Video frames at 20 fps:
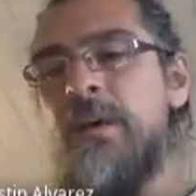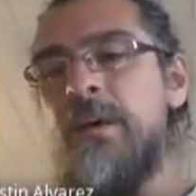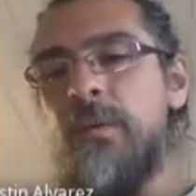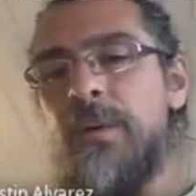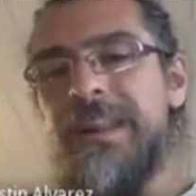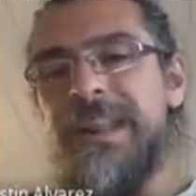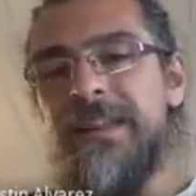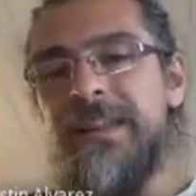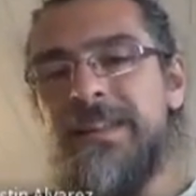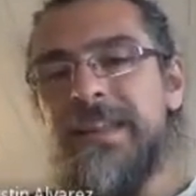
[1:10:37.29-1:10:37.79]

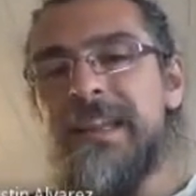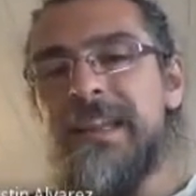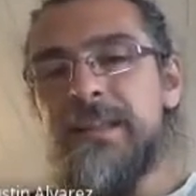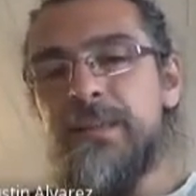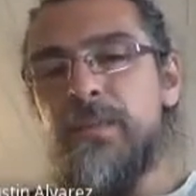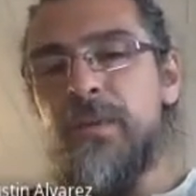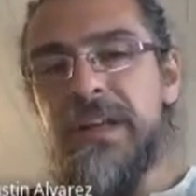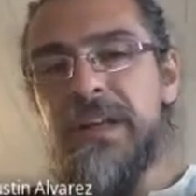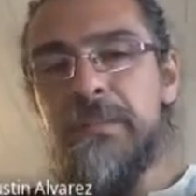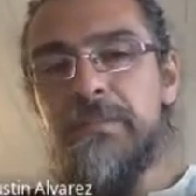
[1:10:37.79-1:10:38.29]
What I think
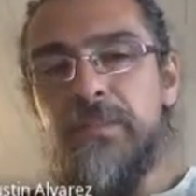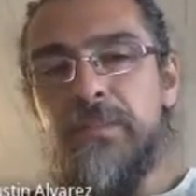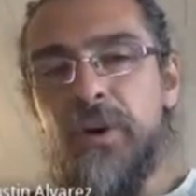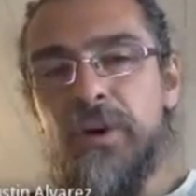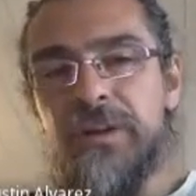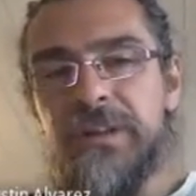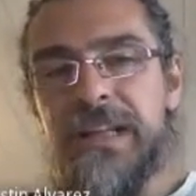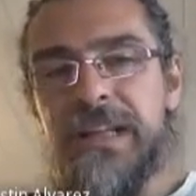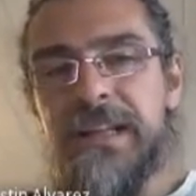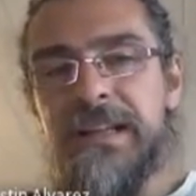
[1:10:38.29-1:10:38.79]
is more
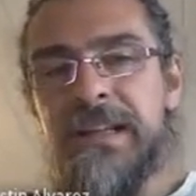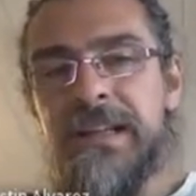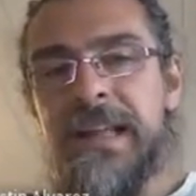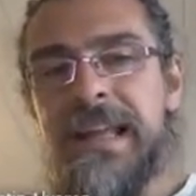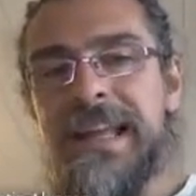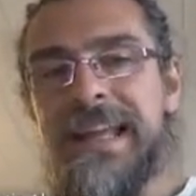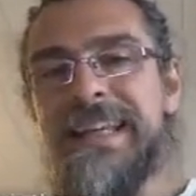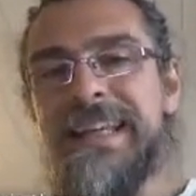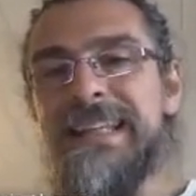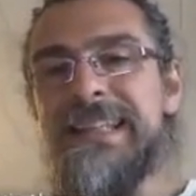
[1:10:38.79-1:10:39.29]
important
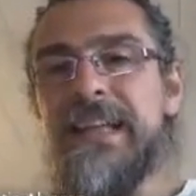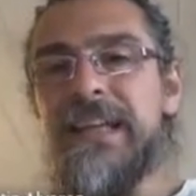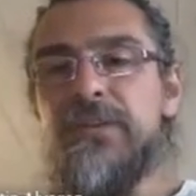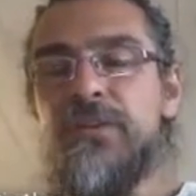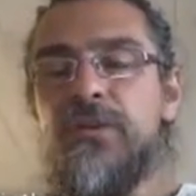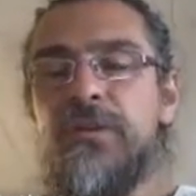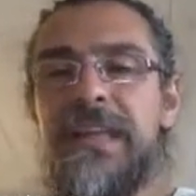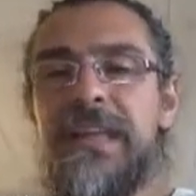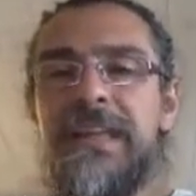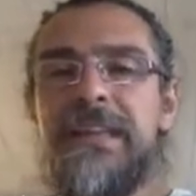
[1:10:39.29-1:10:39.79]
is that
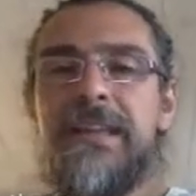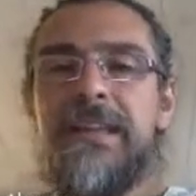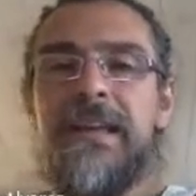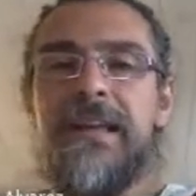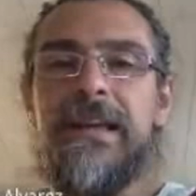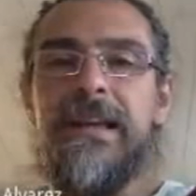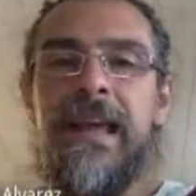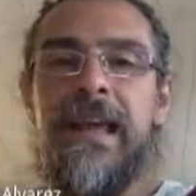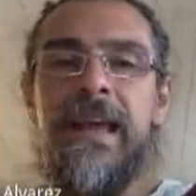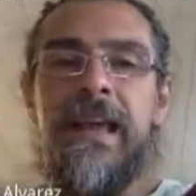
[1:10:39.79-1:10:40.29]
you need
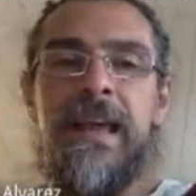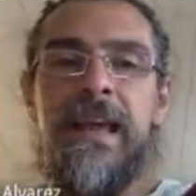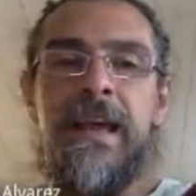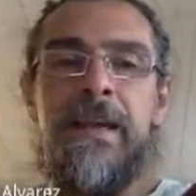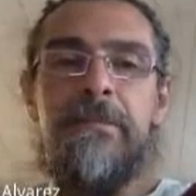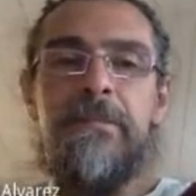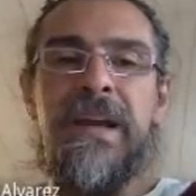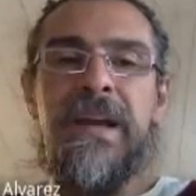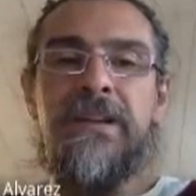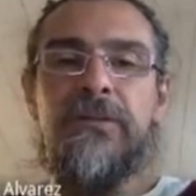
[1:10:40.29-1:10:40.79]

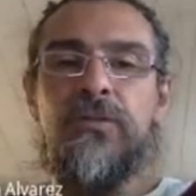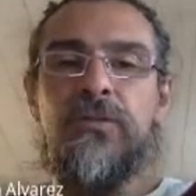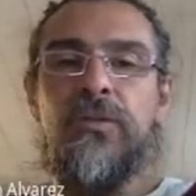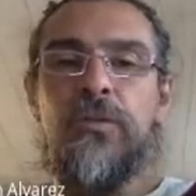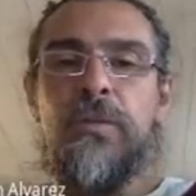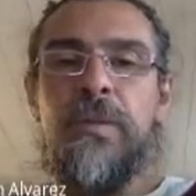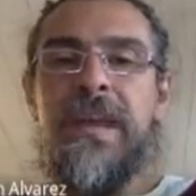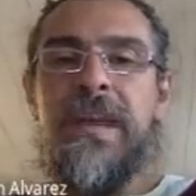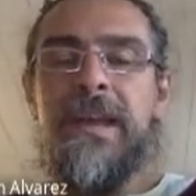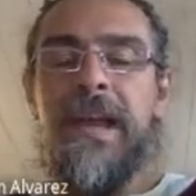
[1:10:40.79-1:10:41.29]

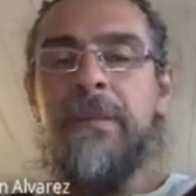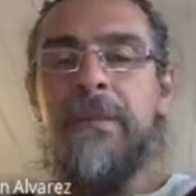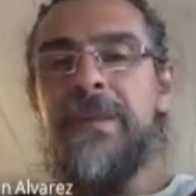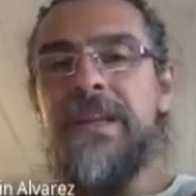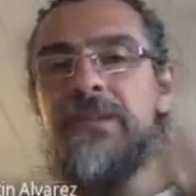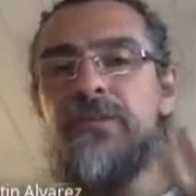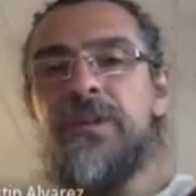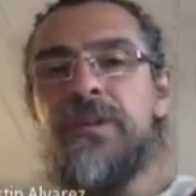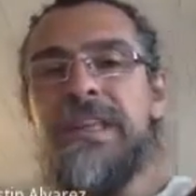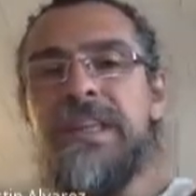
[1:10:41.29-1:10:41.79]

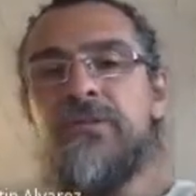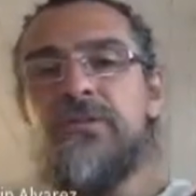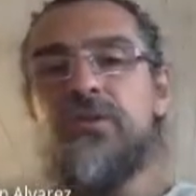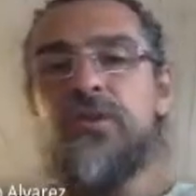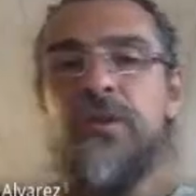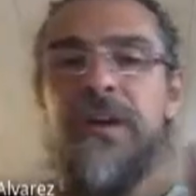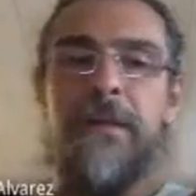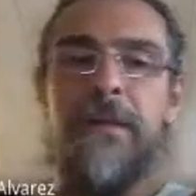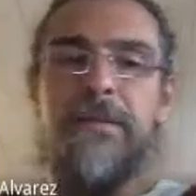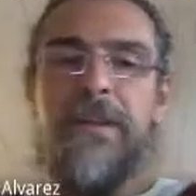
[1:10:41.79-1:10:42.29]
you need
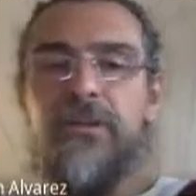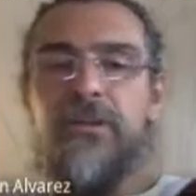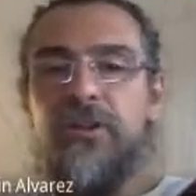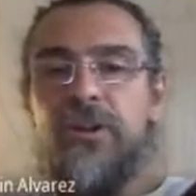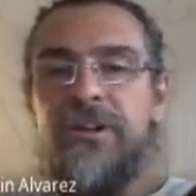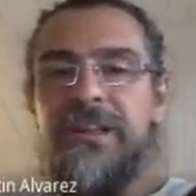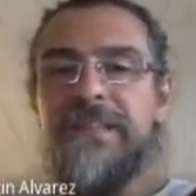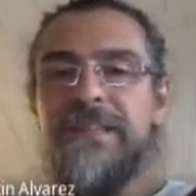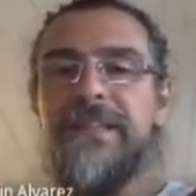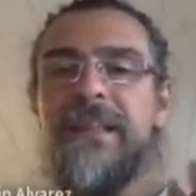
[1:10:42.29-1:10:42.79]
two
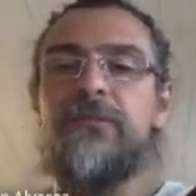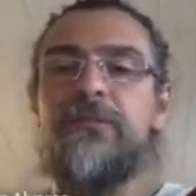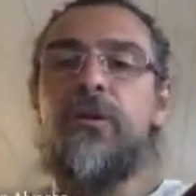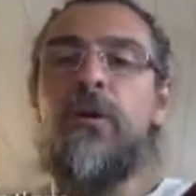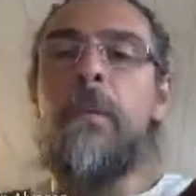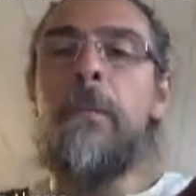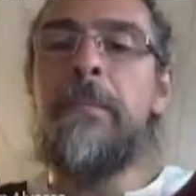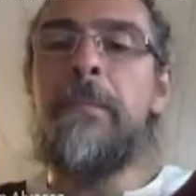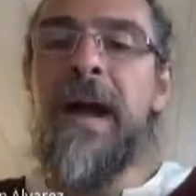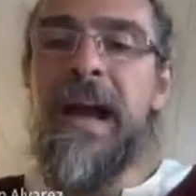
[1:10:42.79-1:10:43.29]
Hamiltonian that
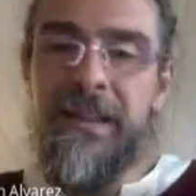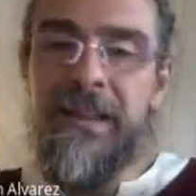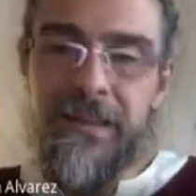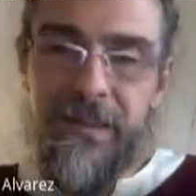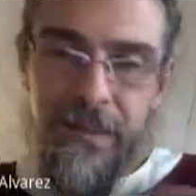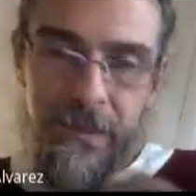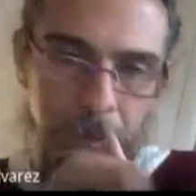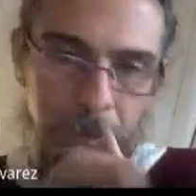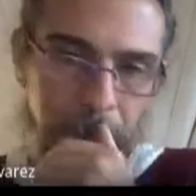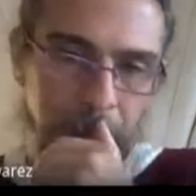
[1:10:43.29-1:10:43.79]
compile
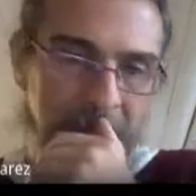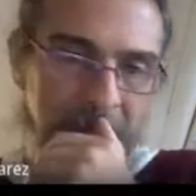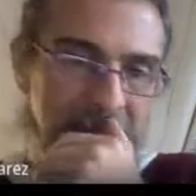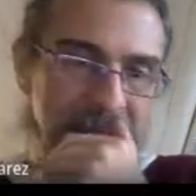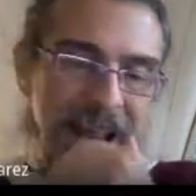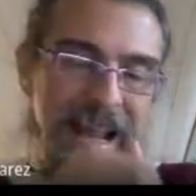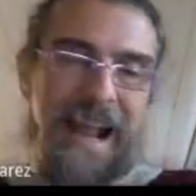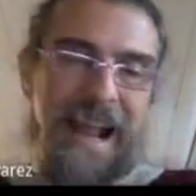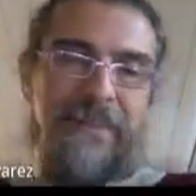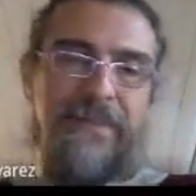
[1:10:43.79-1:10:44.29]

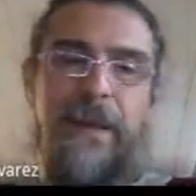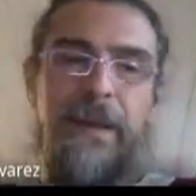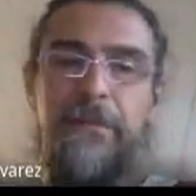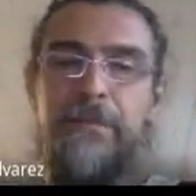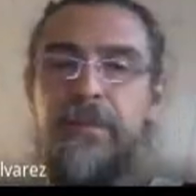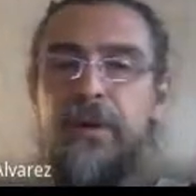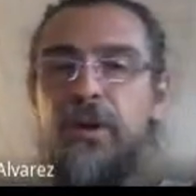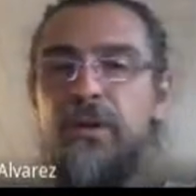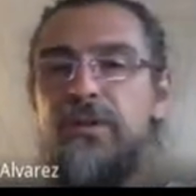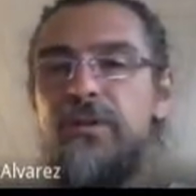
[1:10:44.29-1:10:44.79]
and that
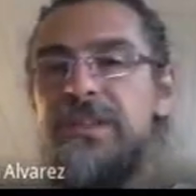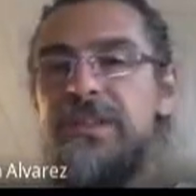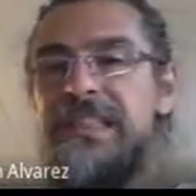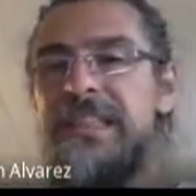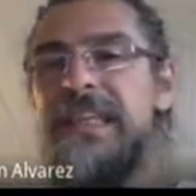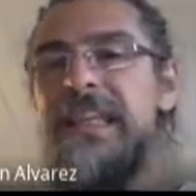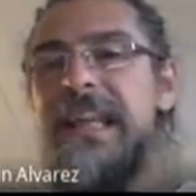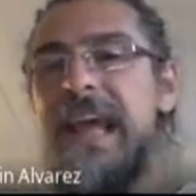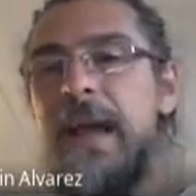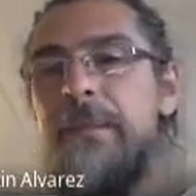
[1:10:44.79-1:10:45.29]
produce
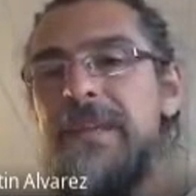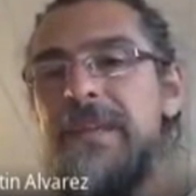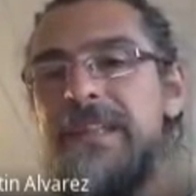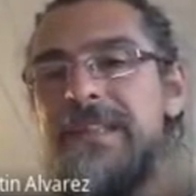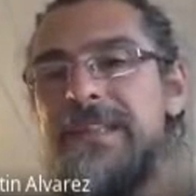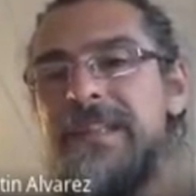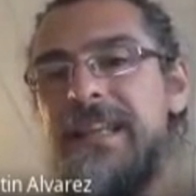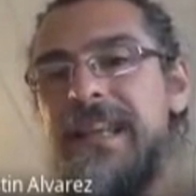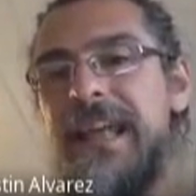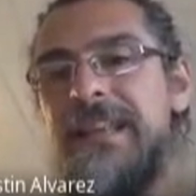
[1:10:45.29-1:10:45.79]

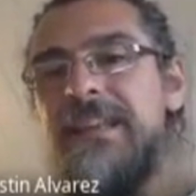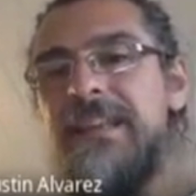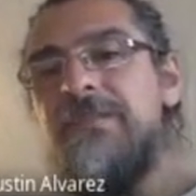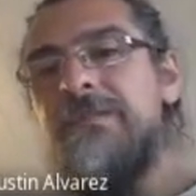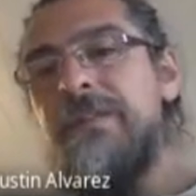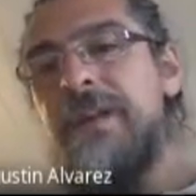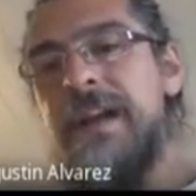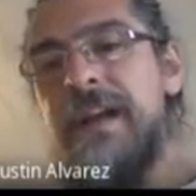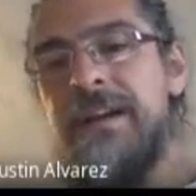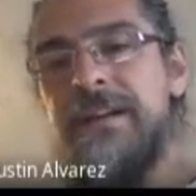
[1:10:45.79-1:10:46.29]
dynamics in a
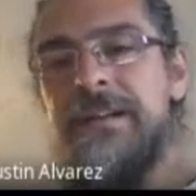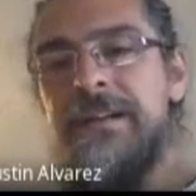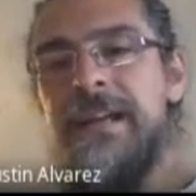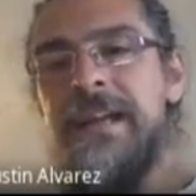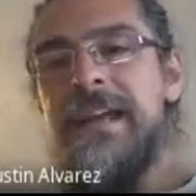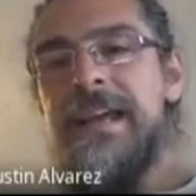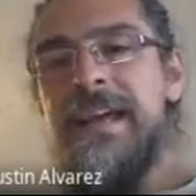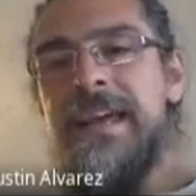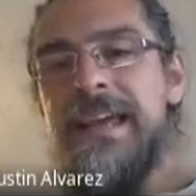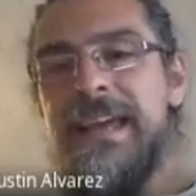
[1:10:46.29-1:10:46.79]
different
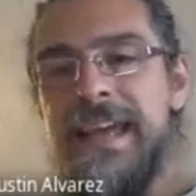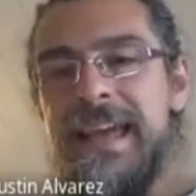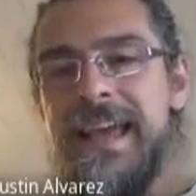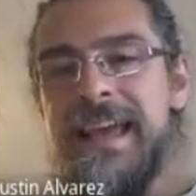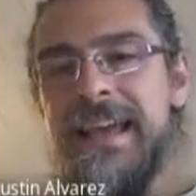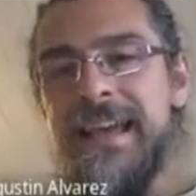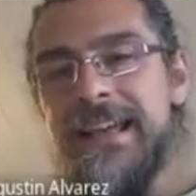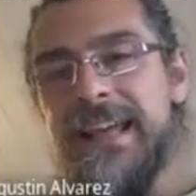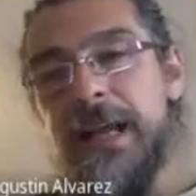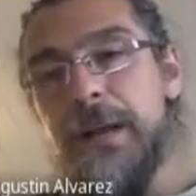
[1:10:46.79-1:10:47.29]

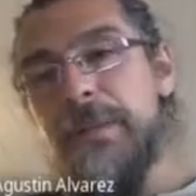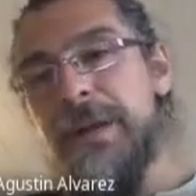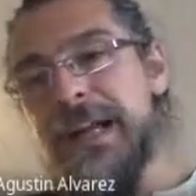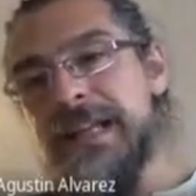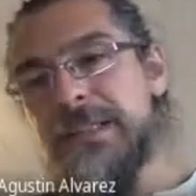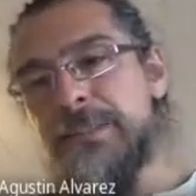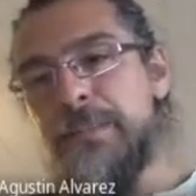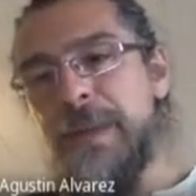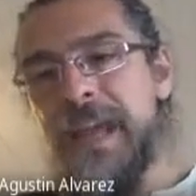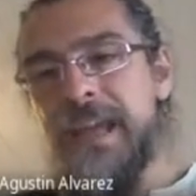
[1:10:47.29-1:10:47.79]
Hilbert
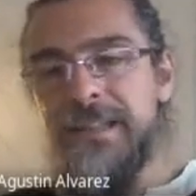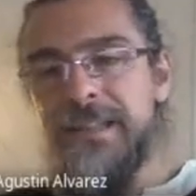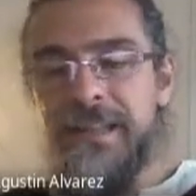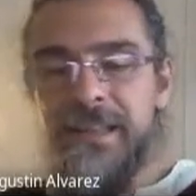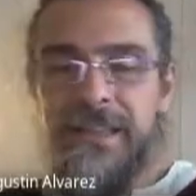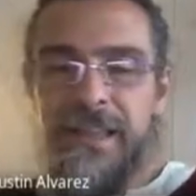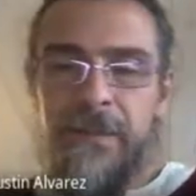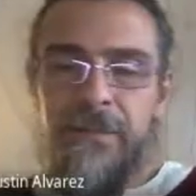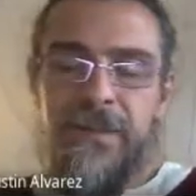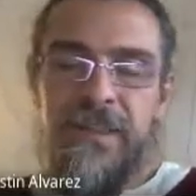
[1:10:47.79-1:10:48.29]
space in
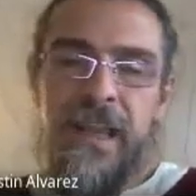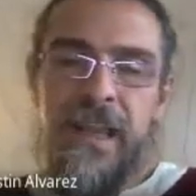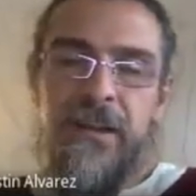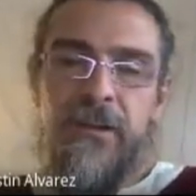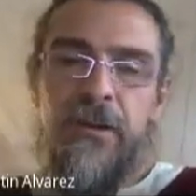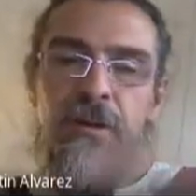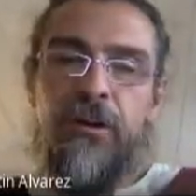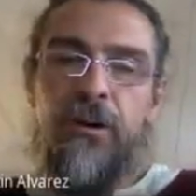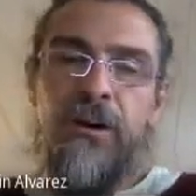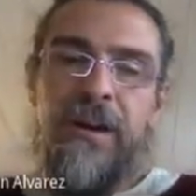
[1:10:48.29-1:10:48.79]
some sense,
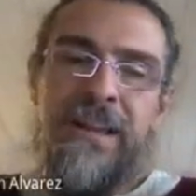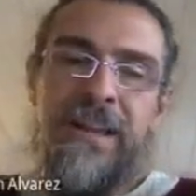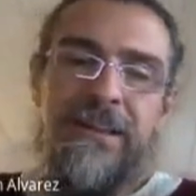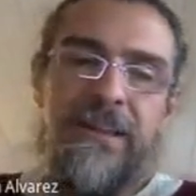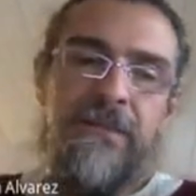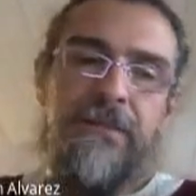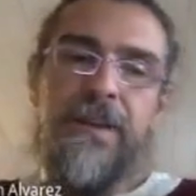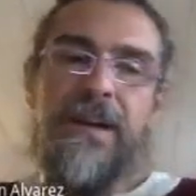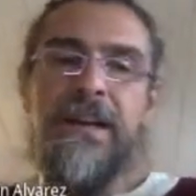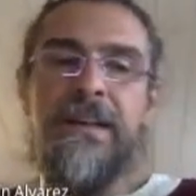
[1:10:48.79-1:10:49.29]
or connect
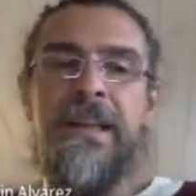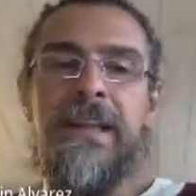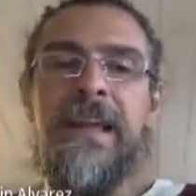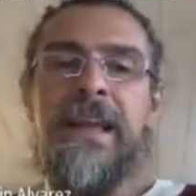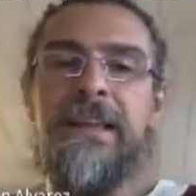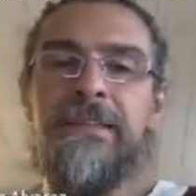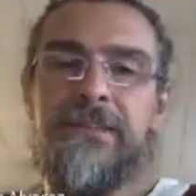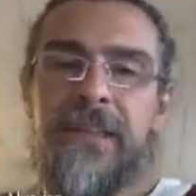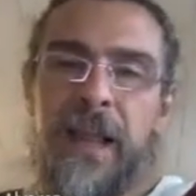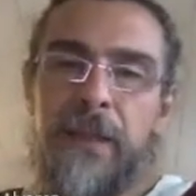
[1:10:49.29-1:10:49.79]
different
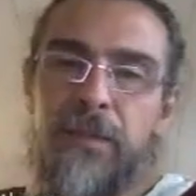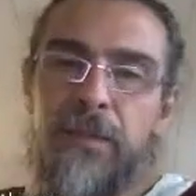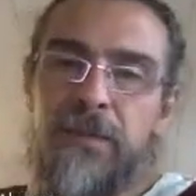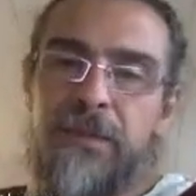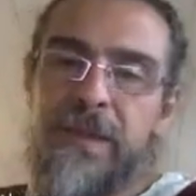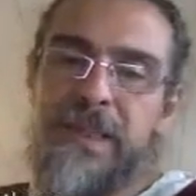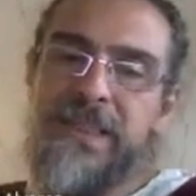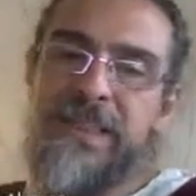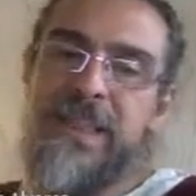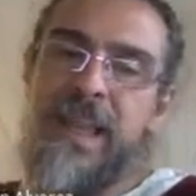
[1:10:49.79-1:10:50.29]
type of
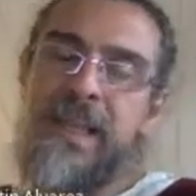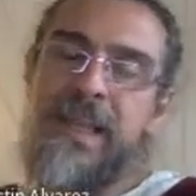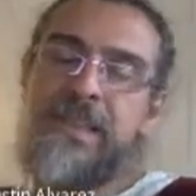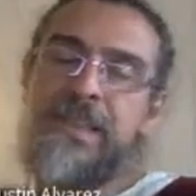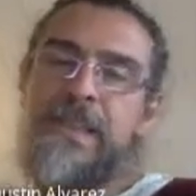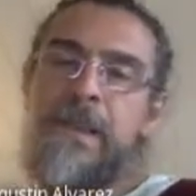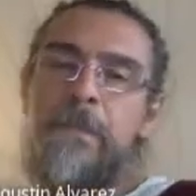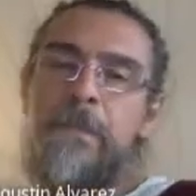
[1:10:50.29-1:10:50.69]
space.